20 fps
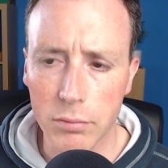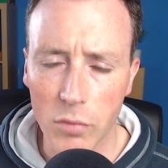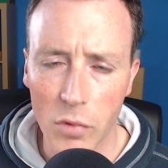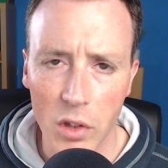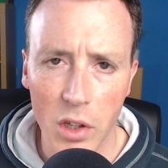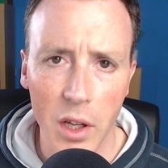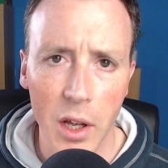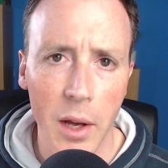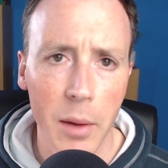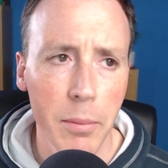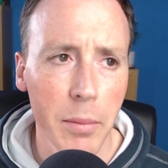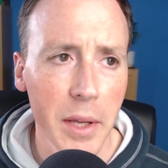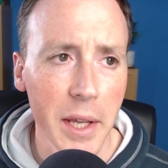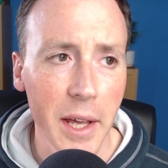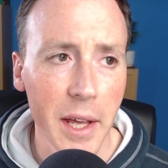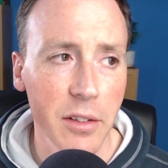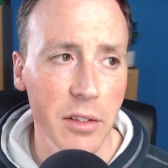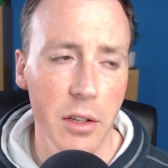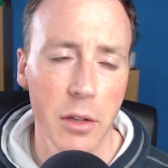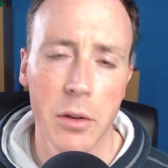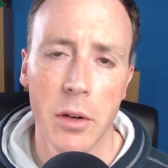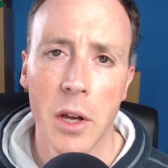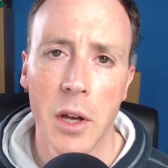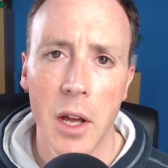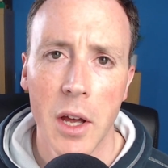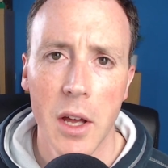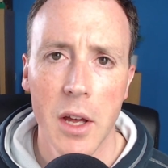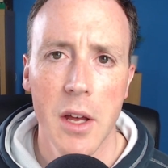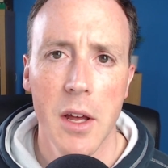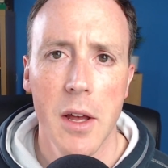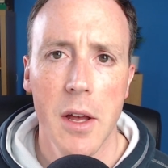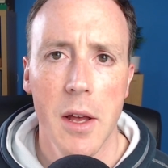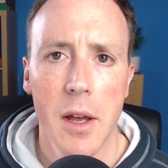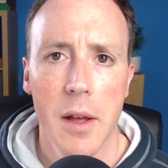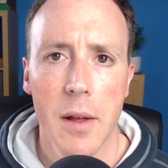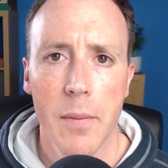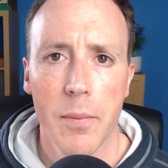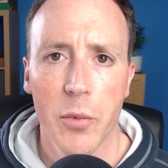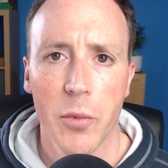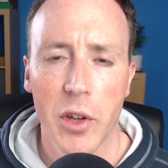But yeah, so it
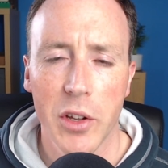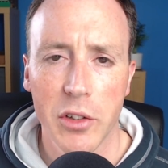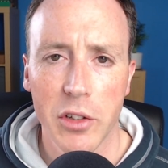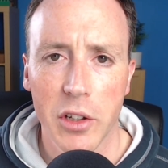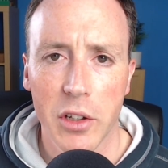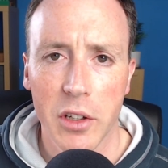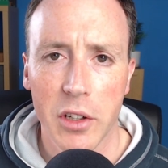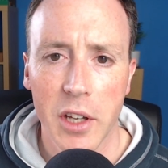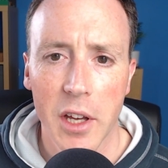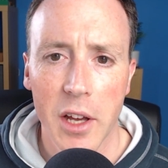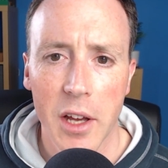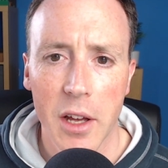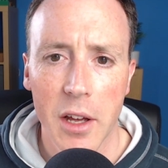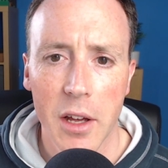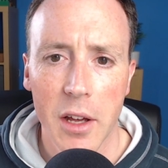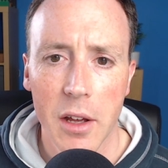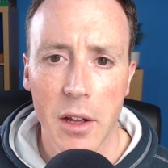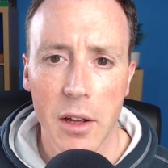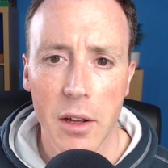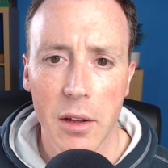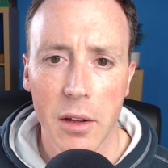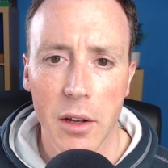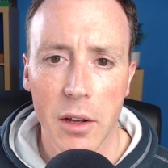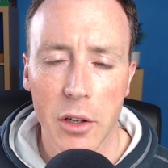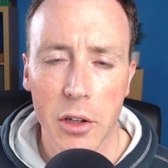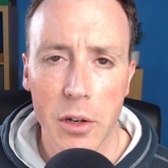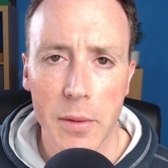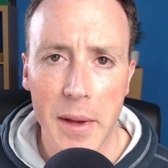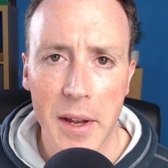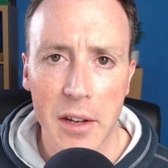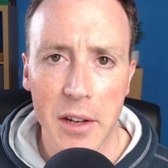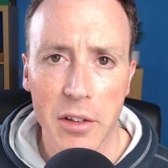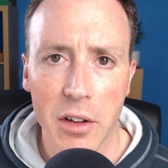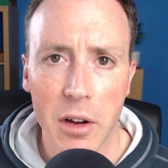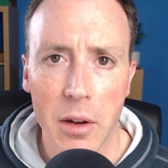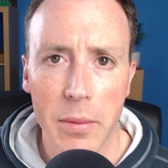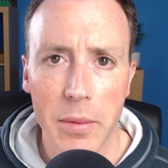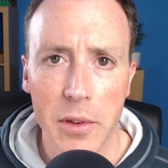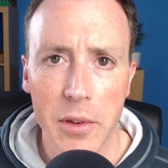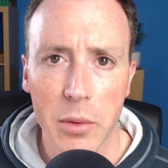took a good amount of
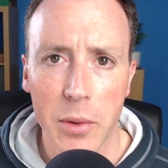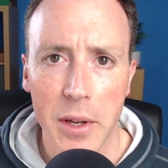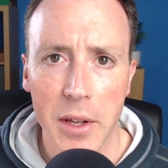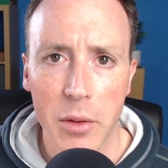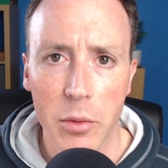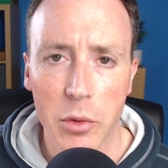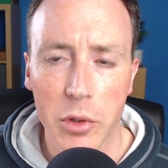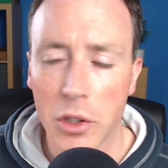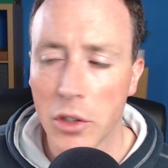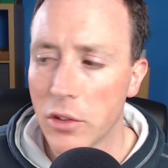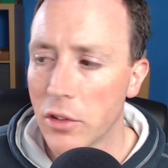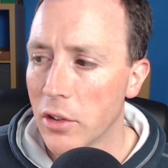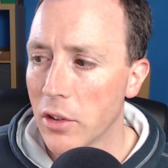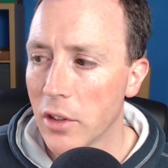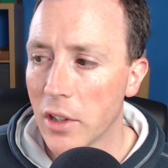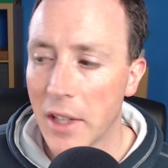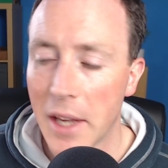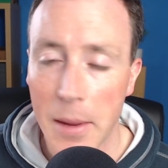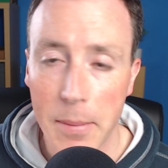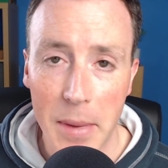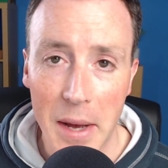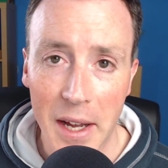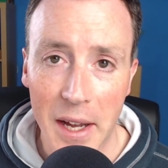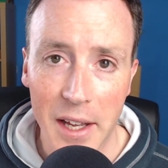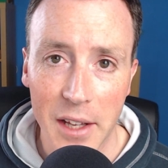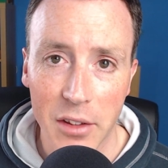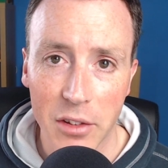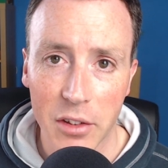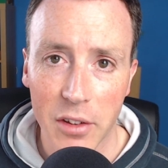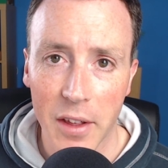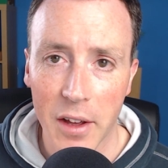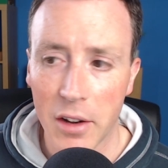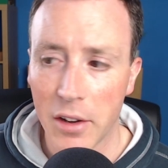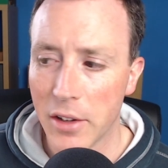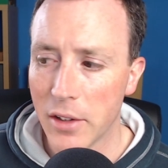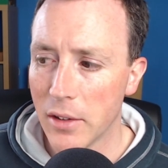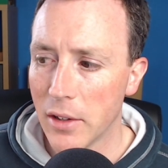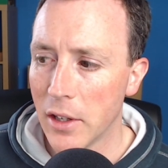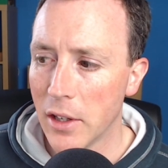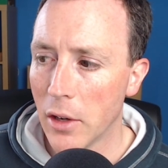time this week. It was good to get back into that,
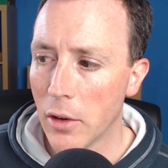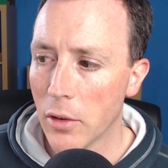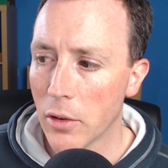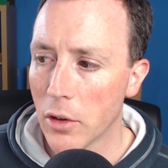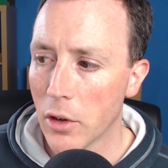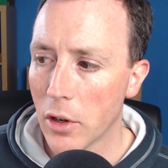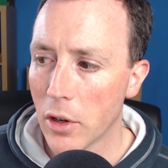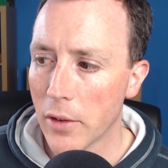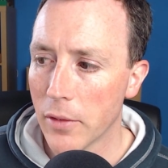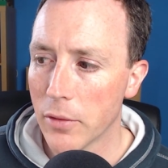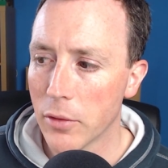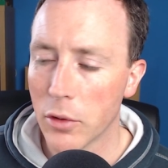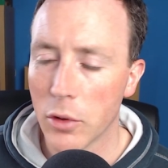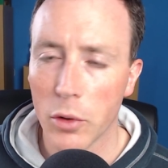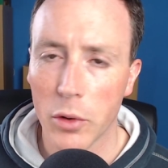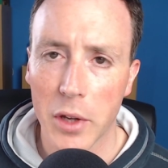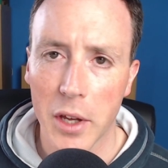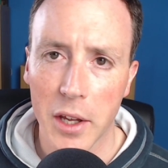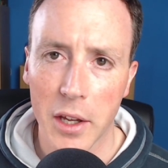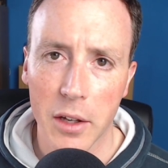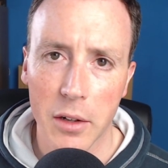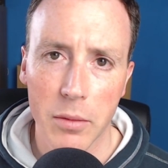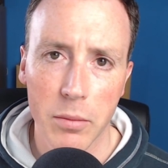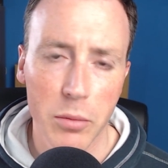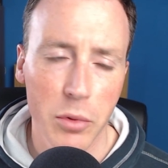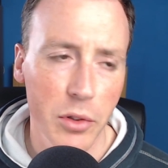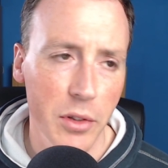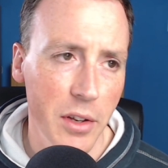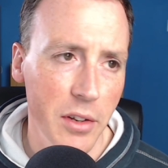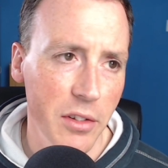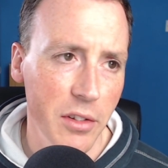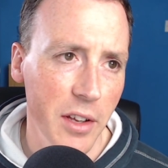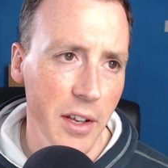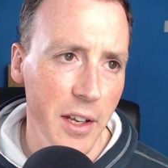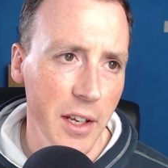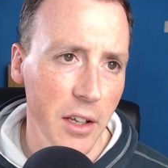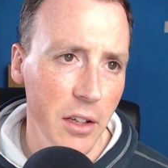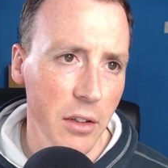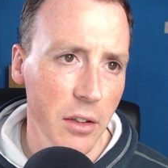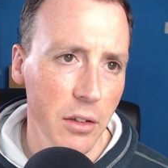kind of talking and
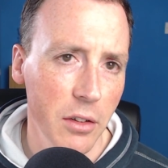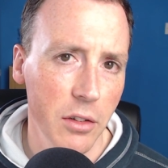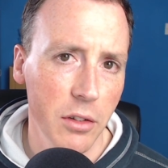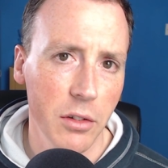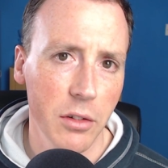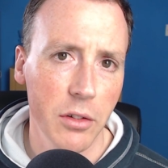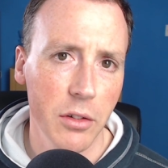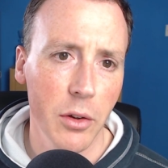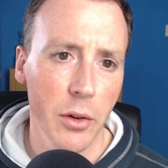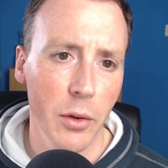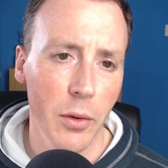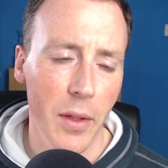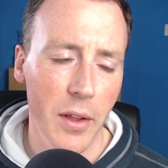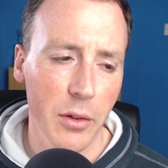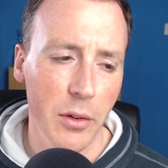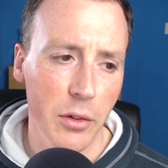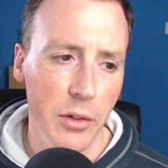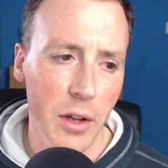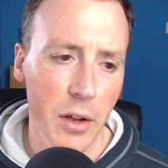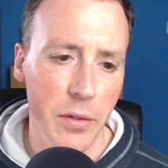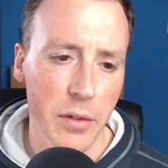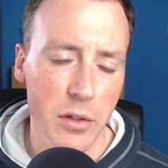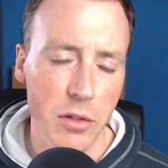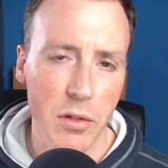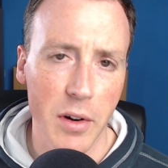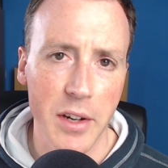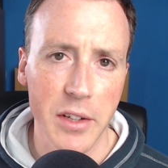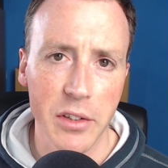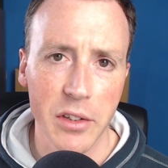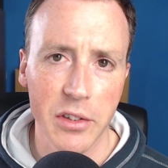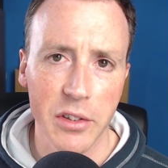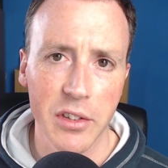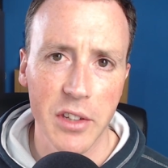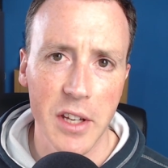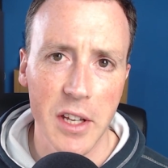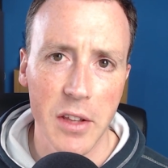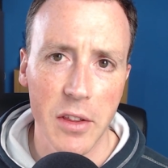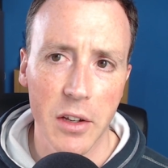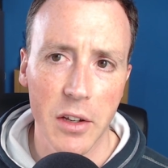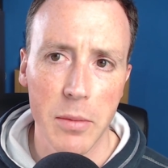presenting and doing all that sort of stuff. It's great to
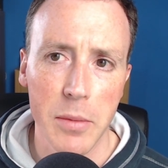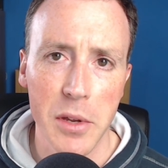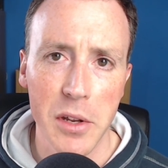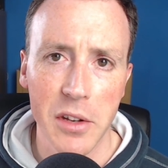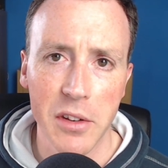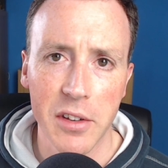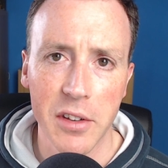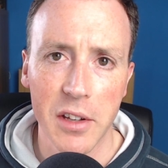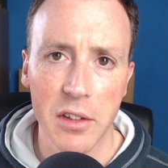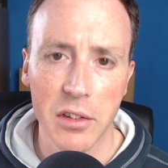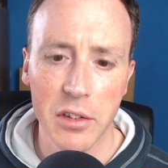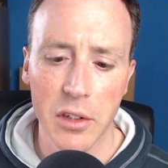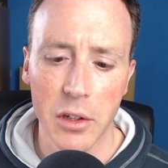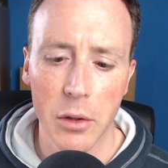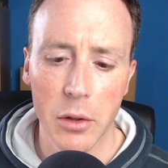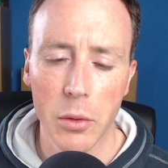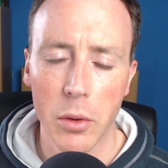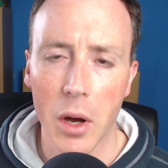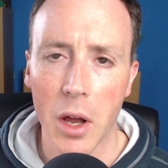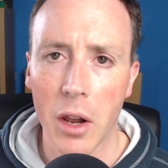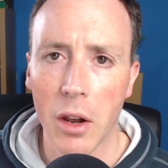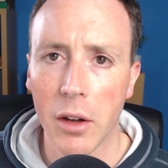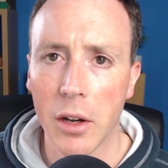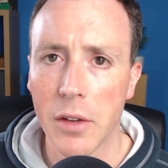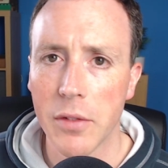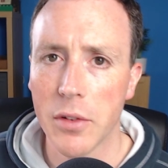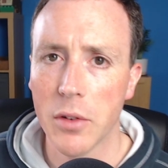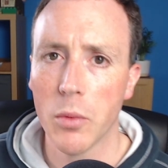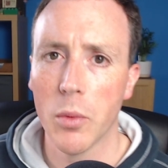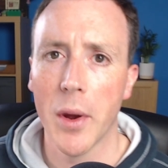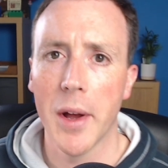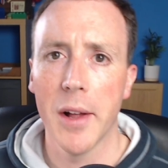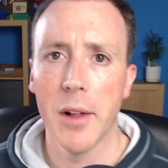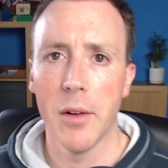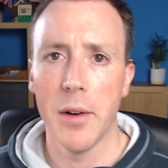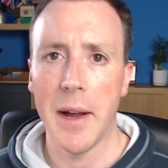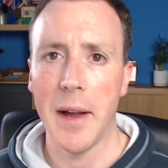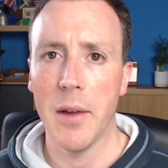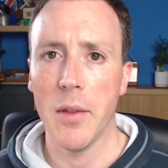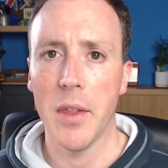see the community is still alive and
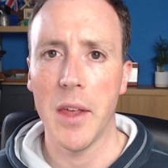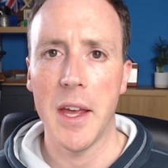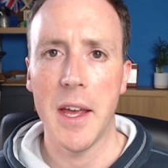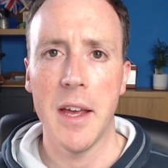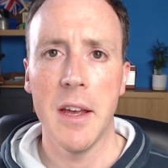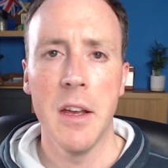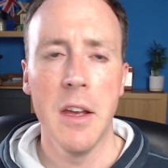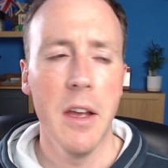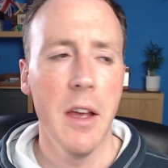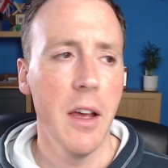well out there.